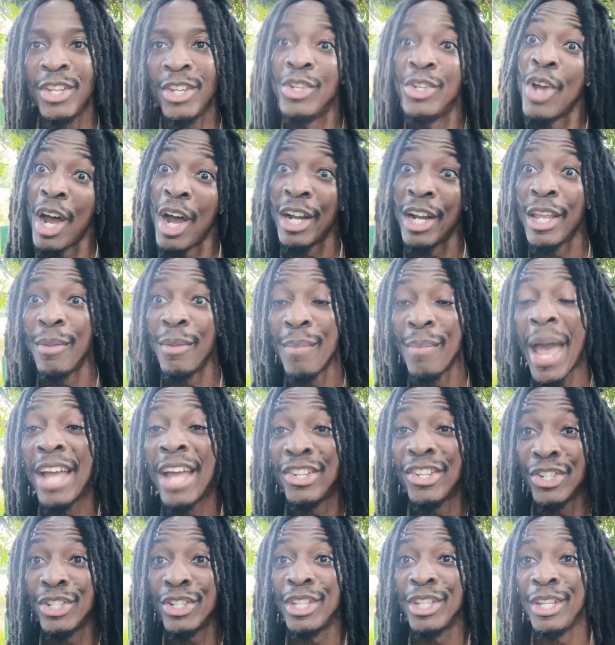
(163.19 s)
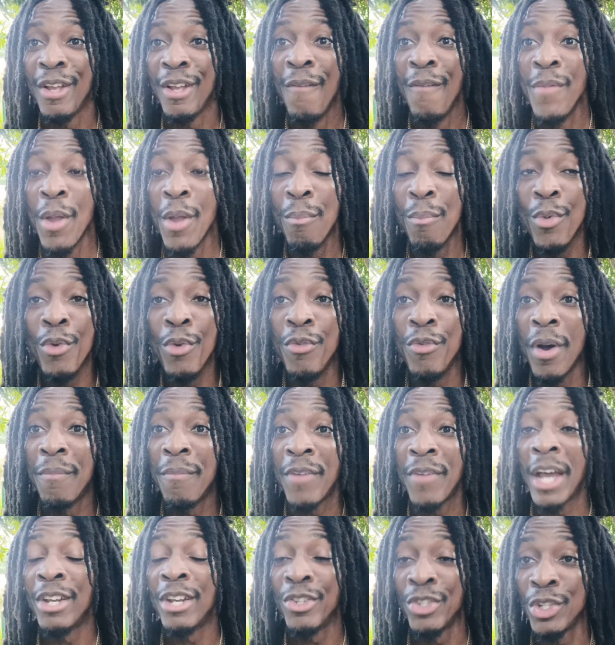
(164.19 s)
You know how they magically move up
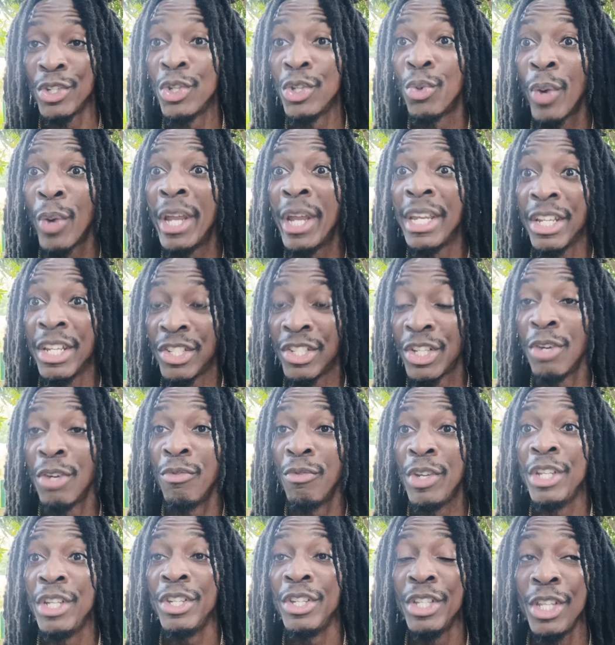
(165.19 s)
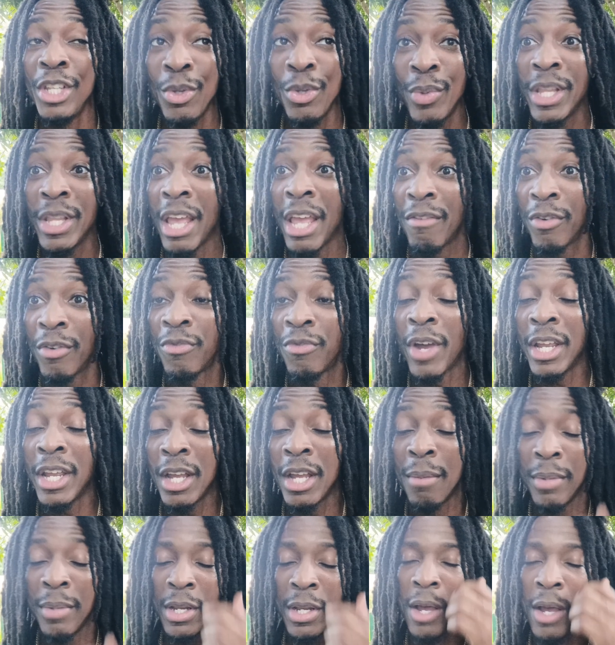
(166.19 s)
fighters in the rankings conveniently when they have a fight
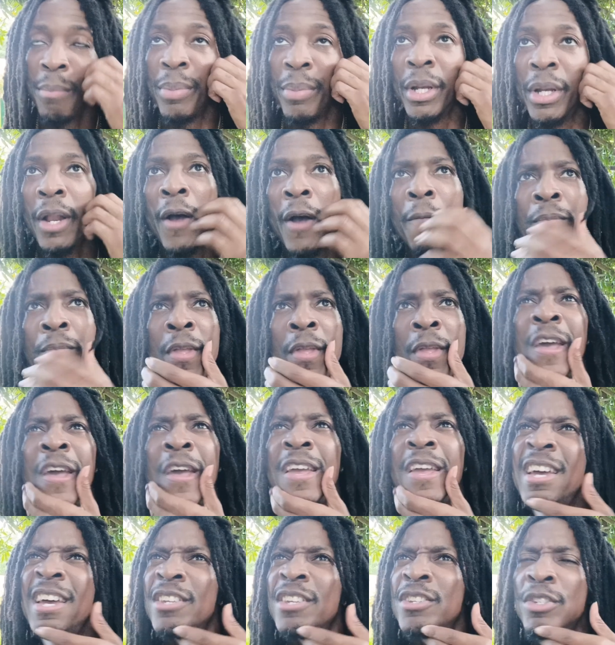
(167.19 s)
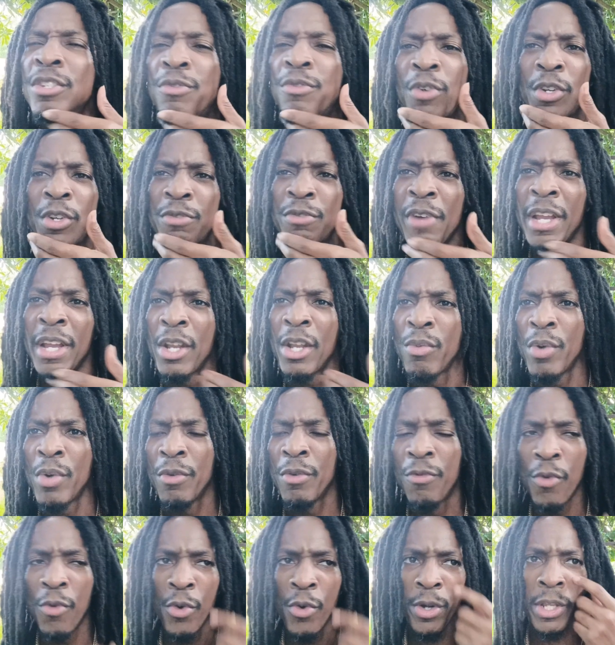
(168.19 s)
coming up. But yeah, it's his first fight at
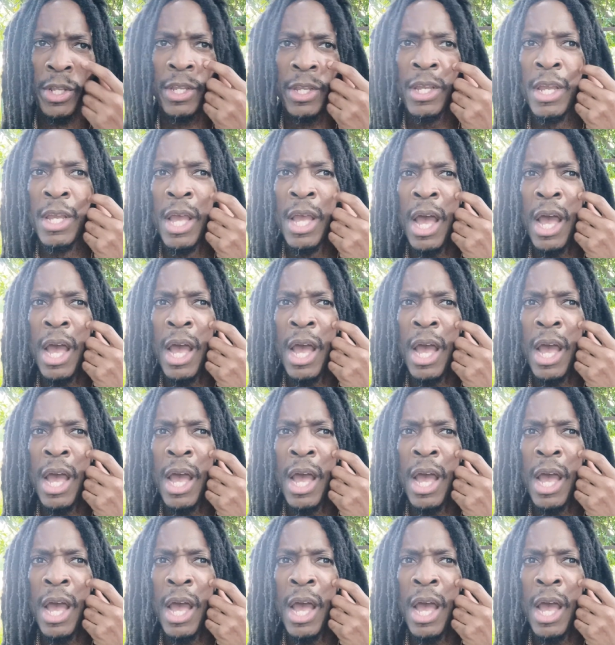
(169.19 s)
140.